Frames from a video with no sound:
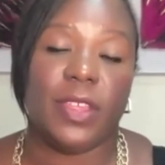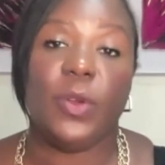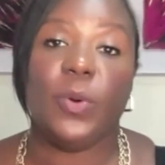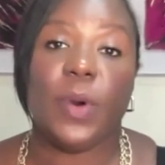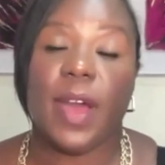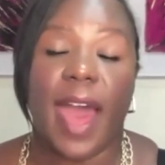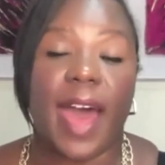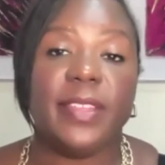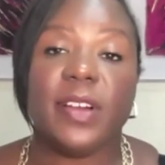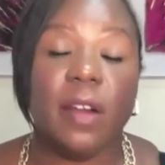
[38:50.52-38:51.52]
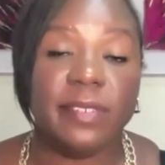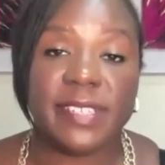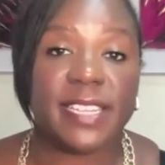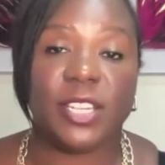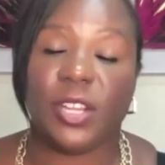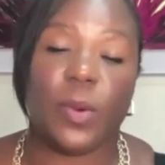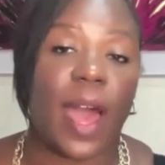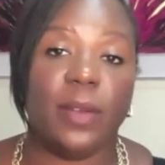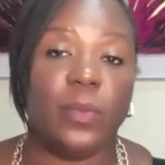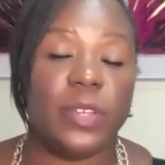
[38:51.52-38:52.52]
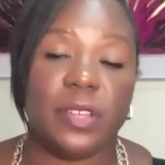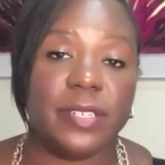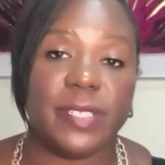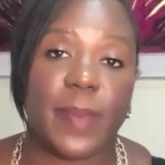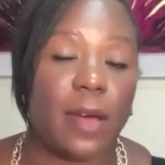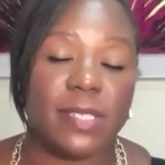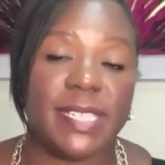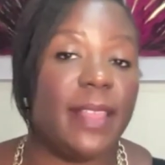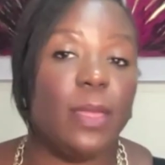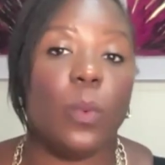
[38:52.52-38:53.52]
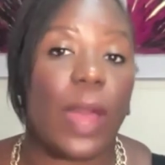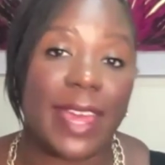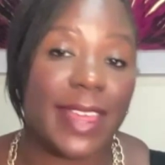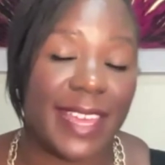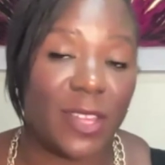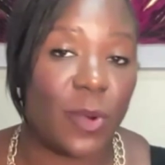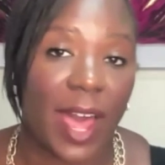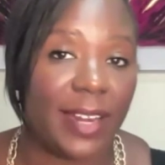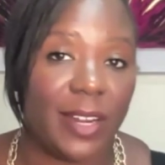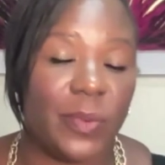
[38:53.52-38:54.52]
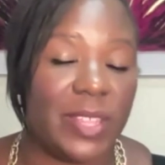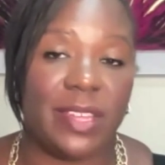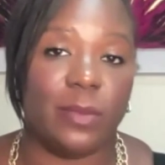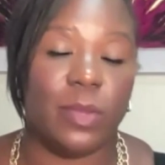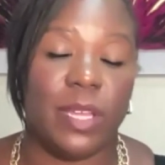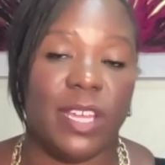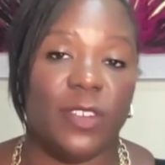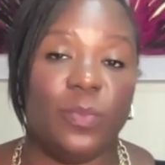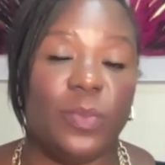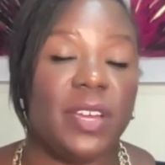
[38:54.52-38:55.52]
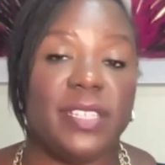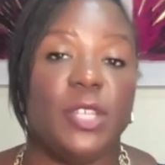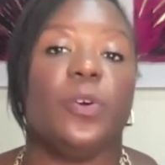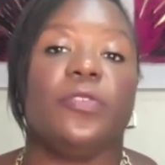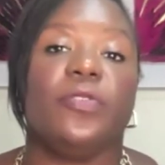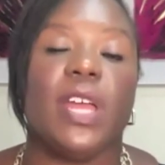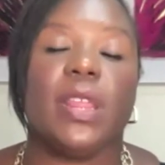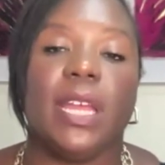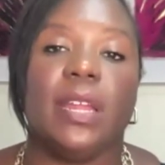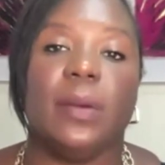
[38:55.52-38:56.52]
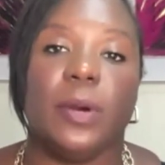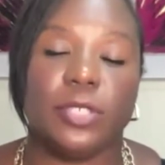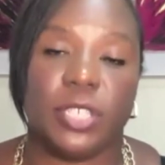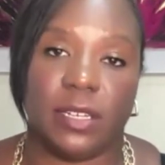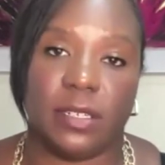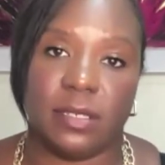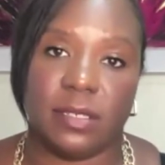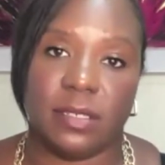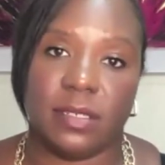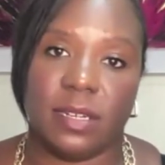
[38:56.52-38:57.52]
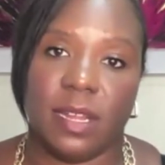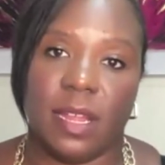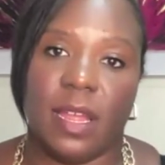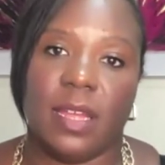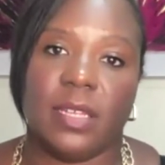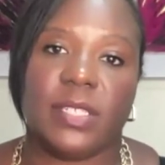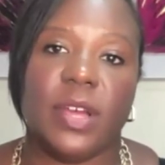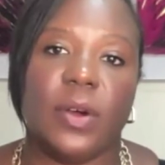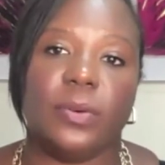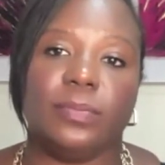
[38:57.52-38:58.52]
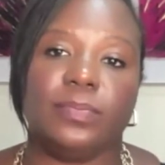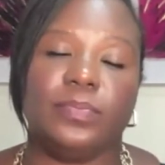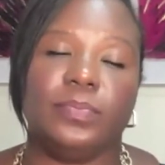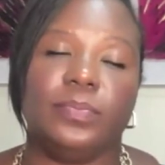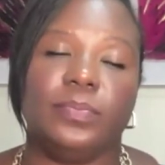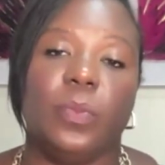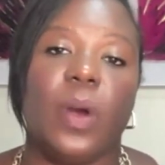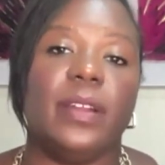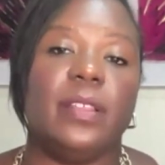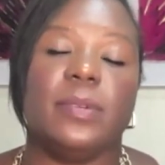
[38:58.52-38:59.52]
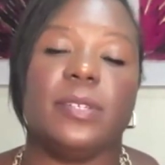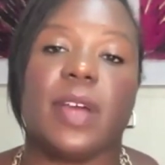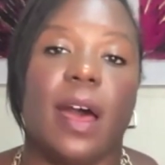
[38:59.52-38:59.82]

you had the conversation you had with your spouse in the way that you had it with them because you were feeling an emotion. So, one of the most